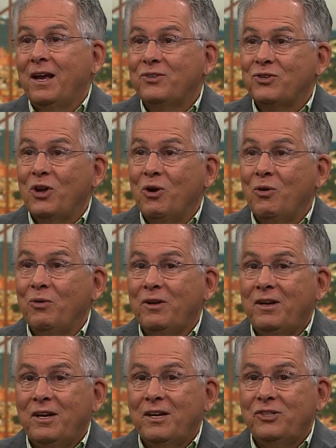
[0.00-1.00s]
So
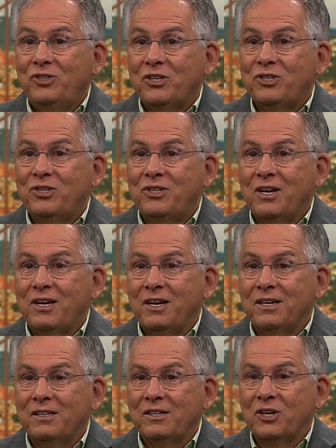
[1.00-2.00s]
just
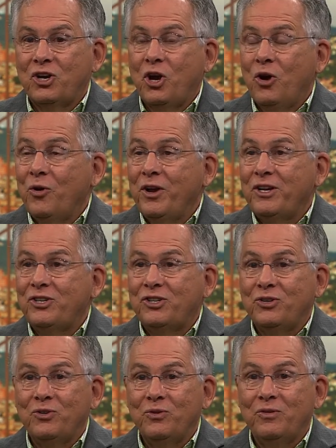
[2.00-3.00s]
uh, the courage
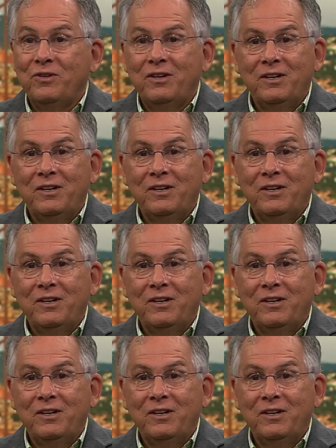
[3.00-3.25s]
to